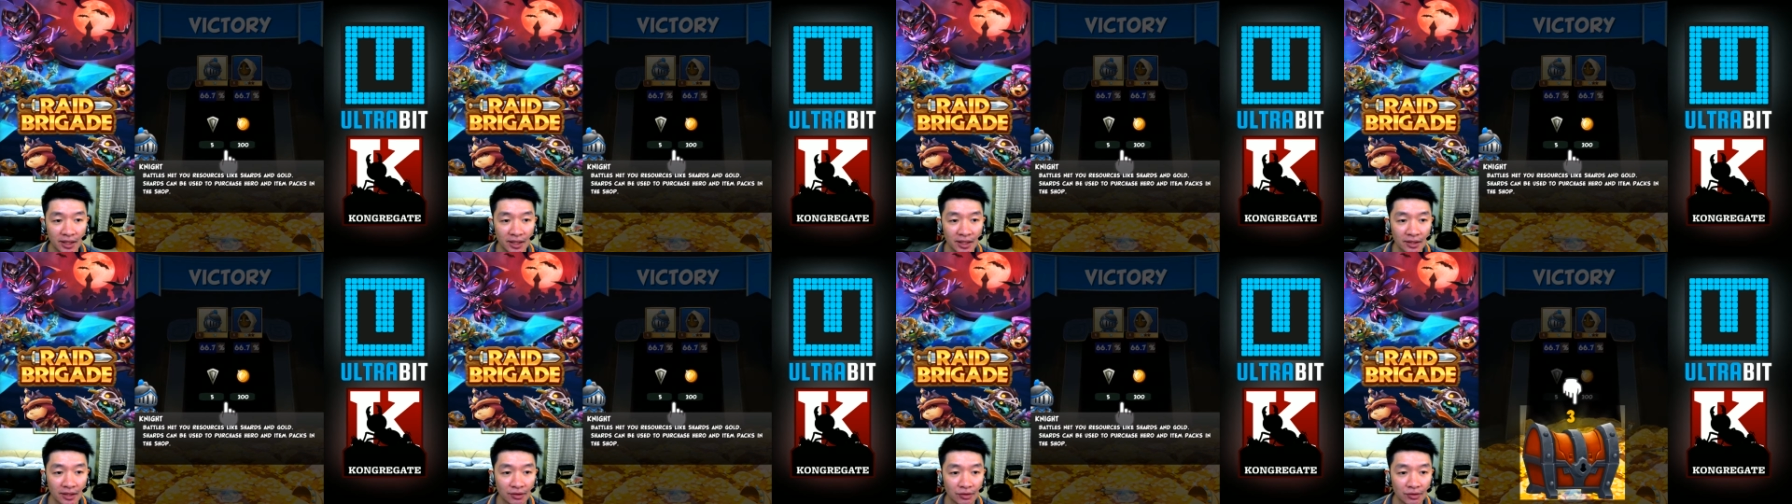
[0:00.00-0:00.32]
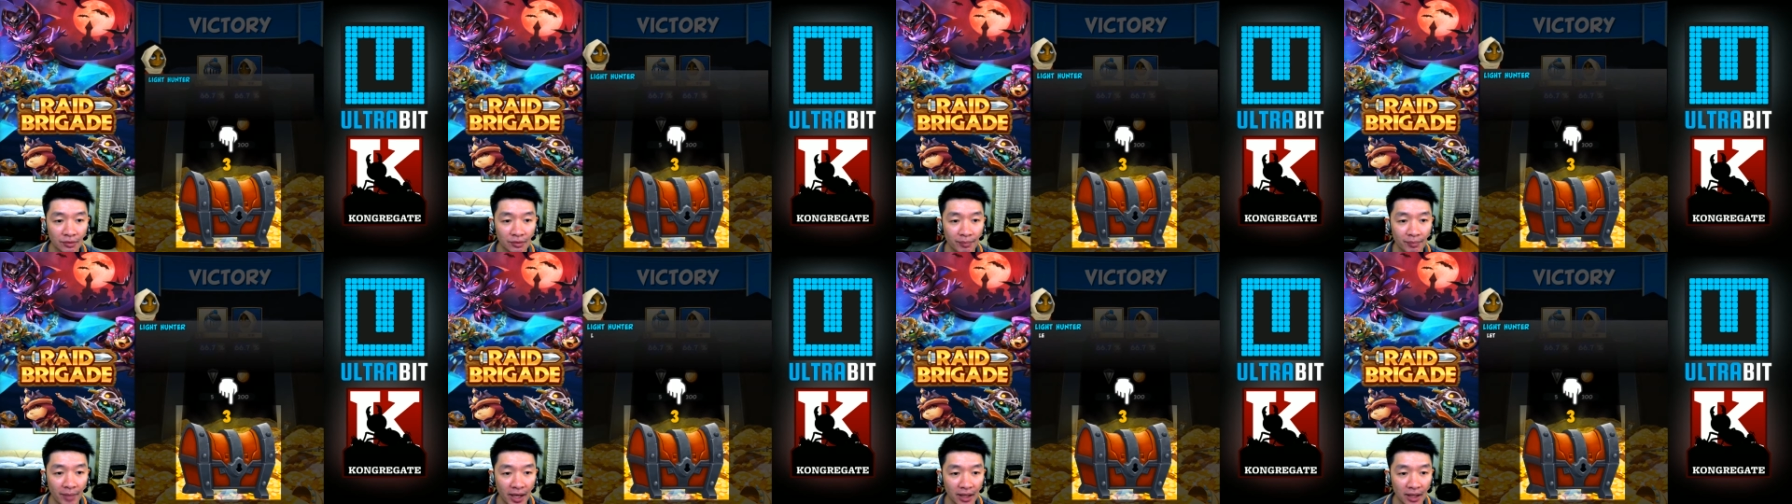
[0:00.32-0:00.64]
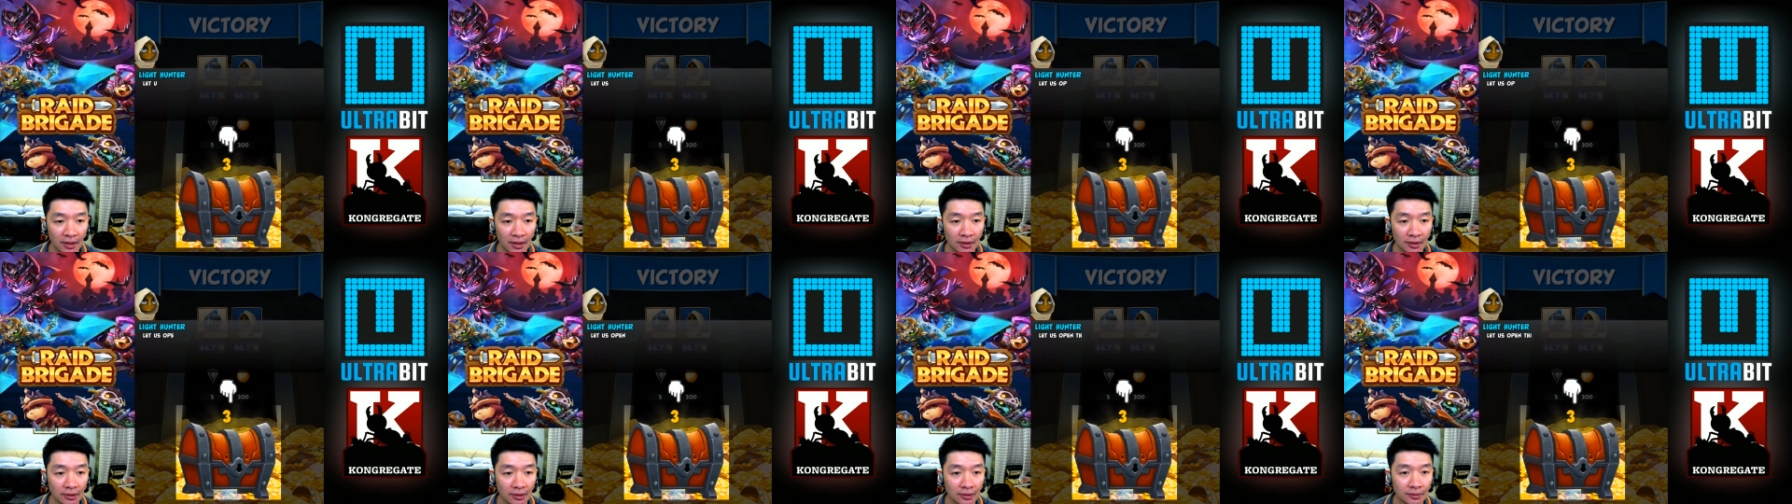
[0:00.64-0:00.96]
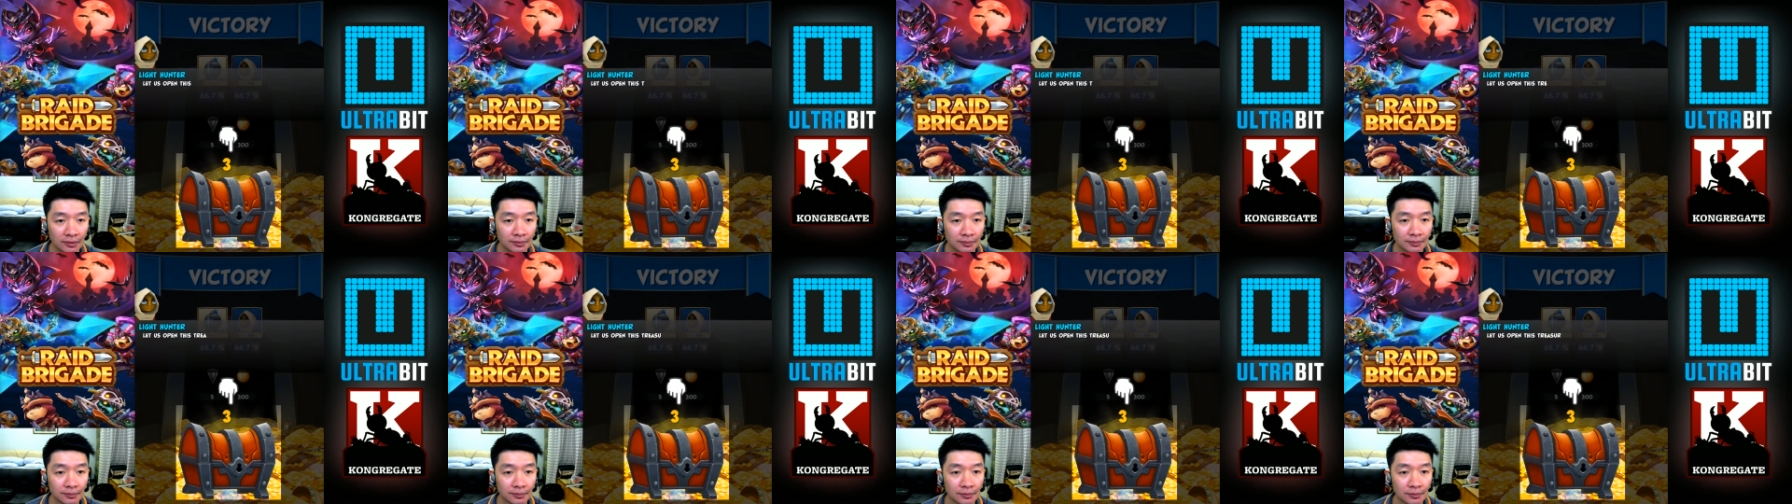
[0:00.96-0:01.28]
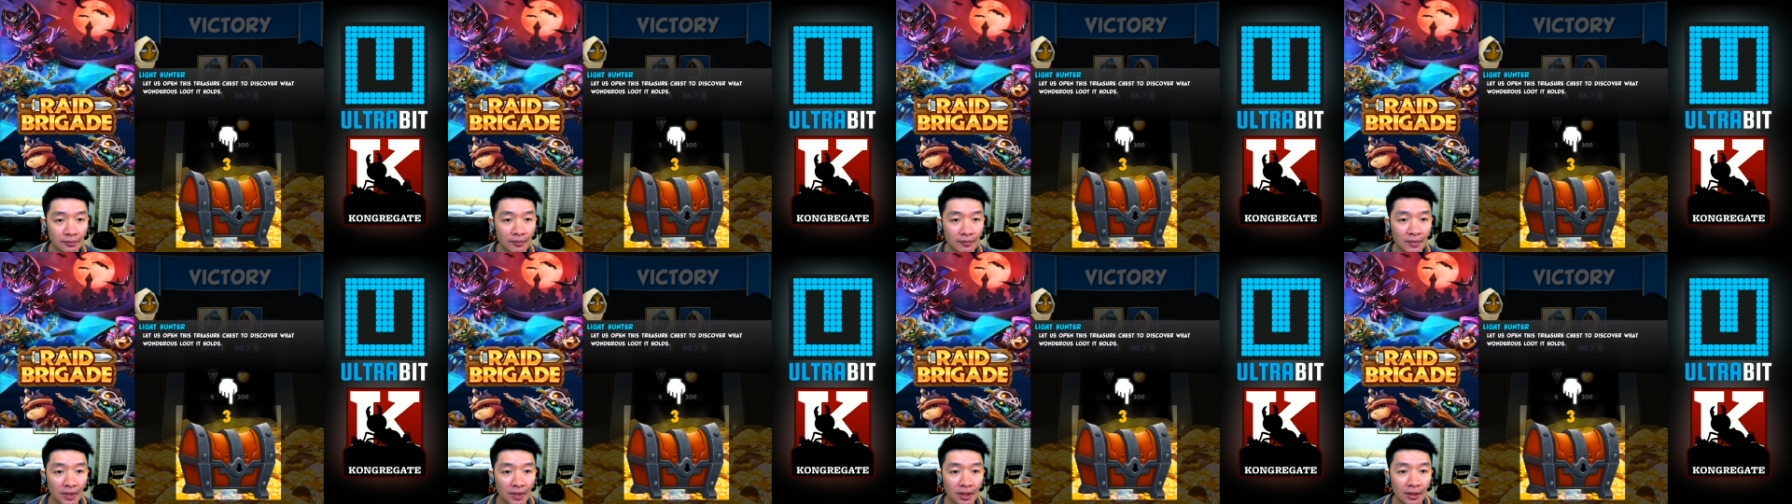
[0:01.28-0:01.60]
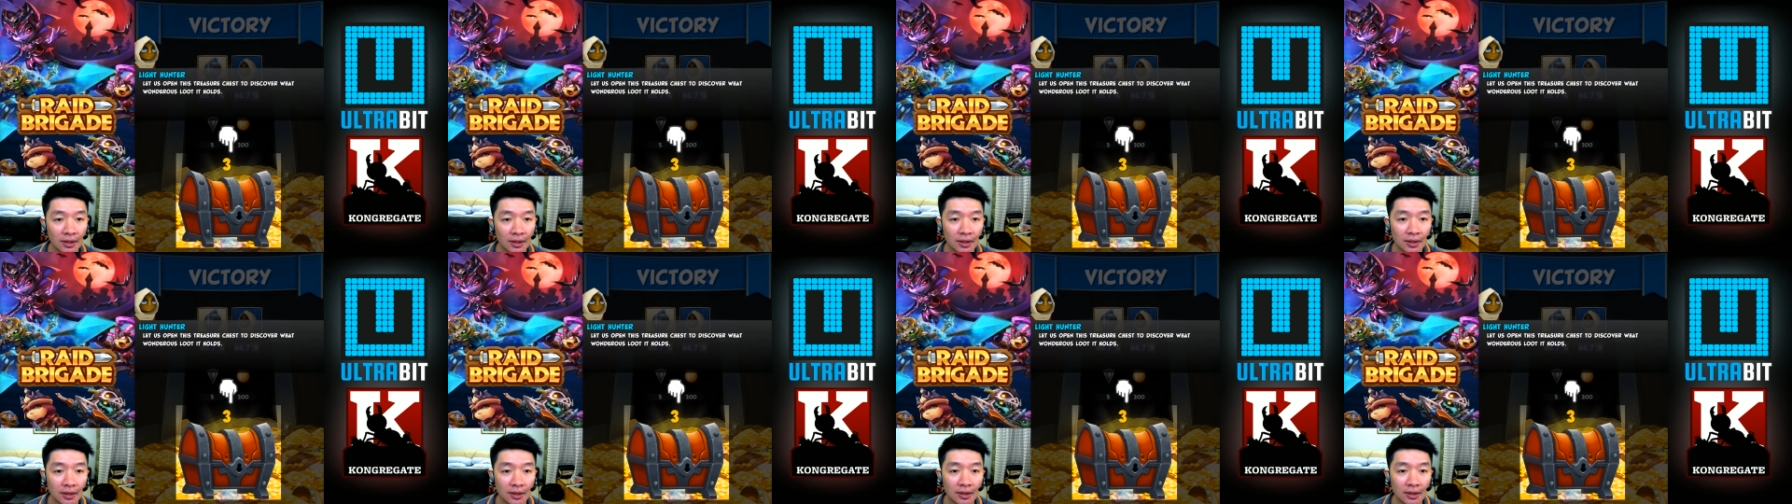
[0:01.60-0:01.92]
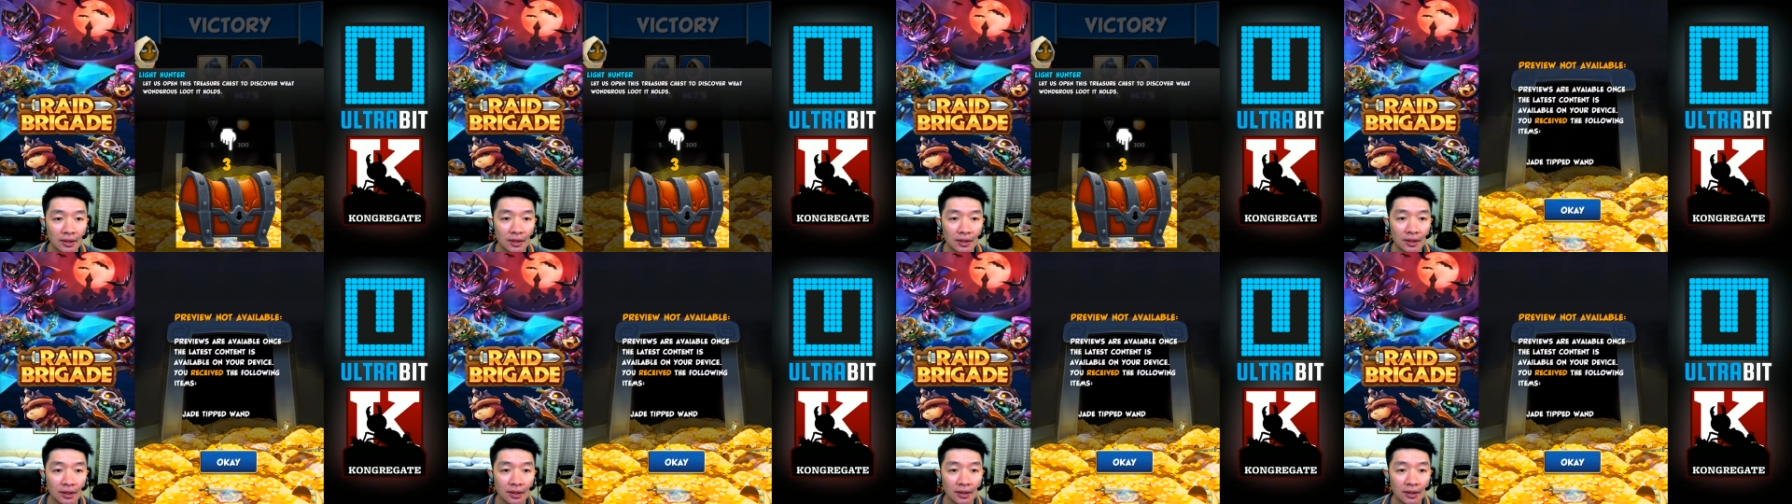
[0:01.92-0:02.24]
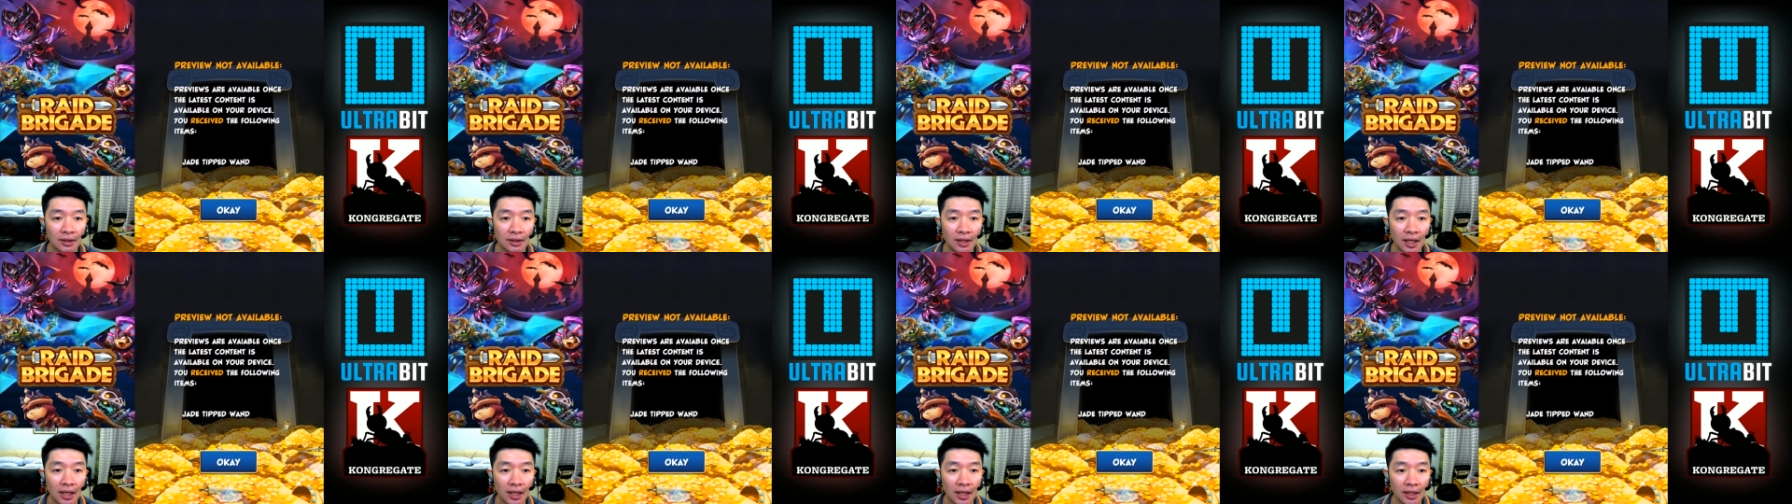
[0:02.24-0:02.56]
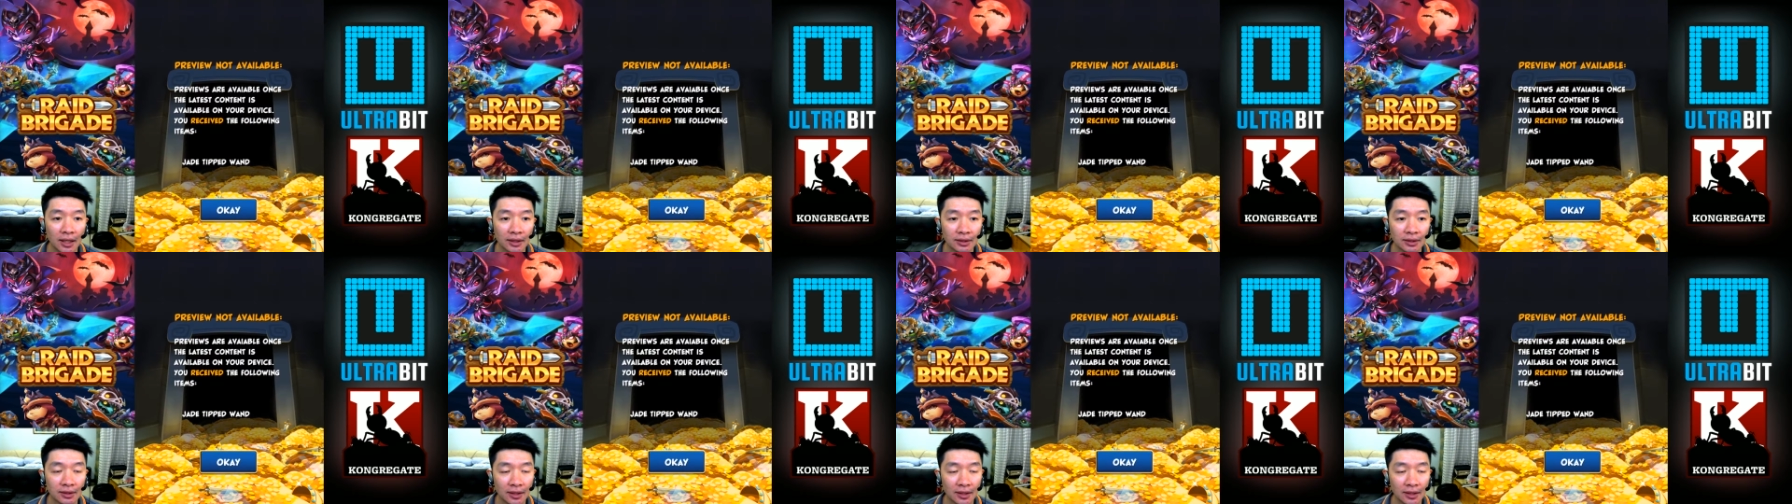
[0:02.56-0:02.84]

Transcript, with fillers: into the battle. Light